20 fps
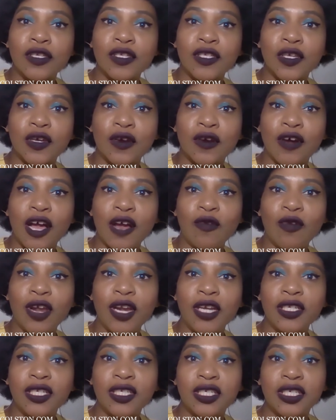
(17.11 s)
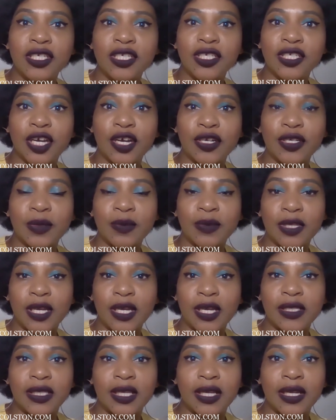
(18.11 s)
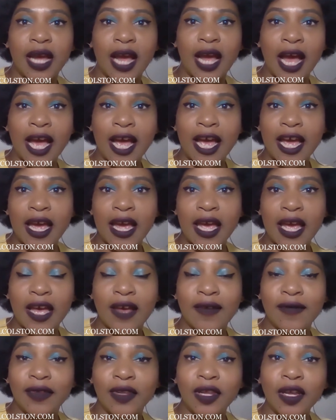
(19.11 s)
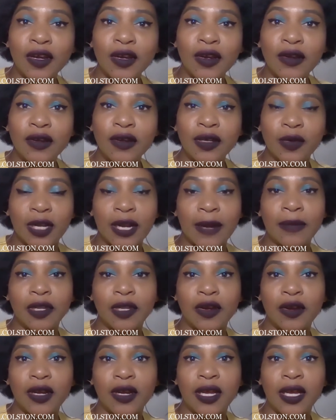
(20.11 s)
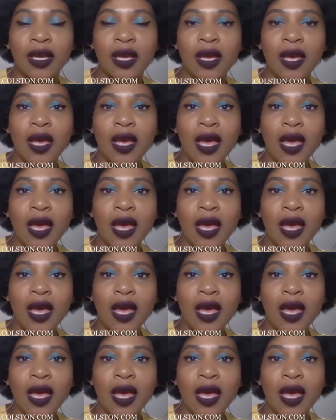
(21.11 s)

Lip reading: So I wanted to just share some things that I have learned, what I'm learning